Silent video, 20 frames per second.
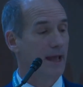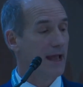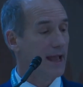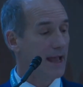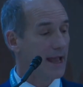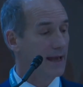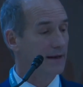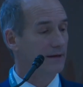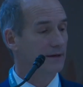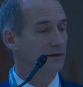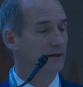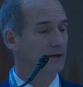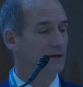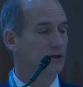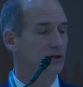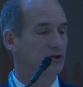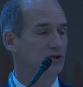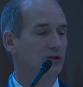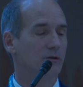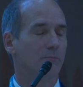And in
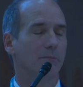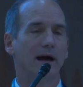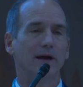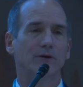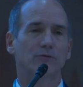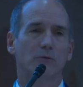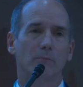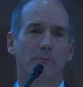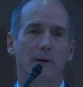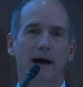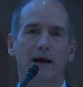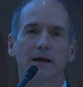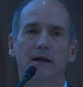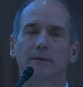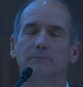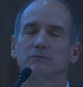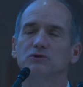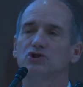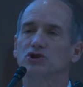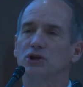addition, the
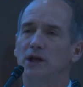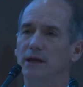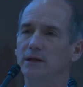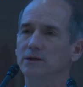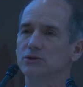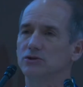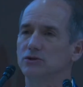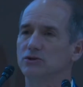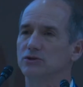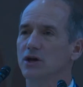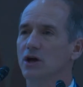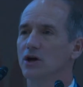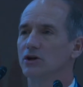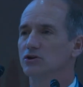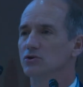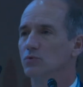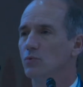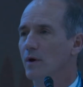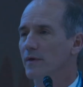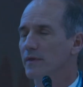microbiome changes
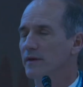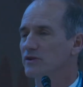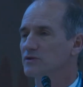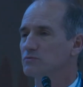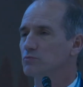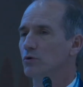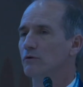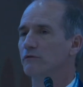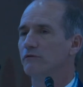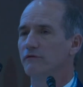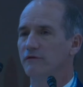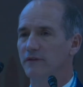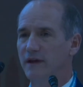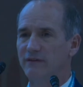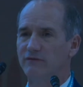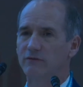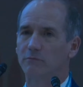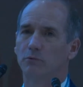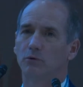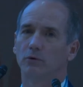to one that is more
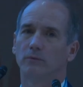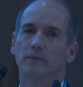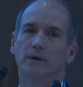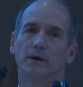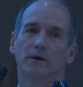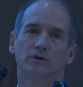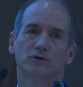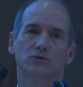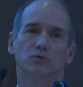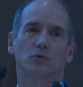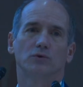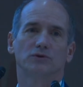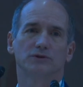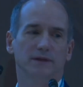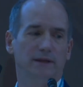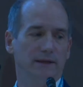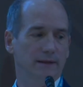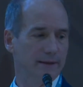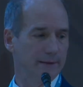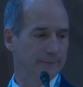favorable towards
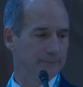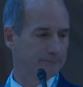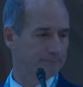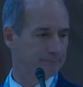healing.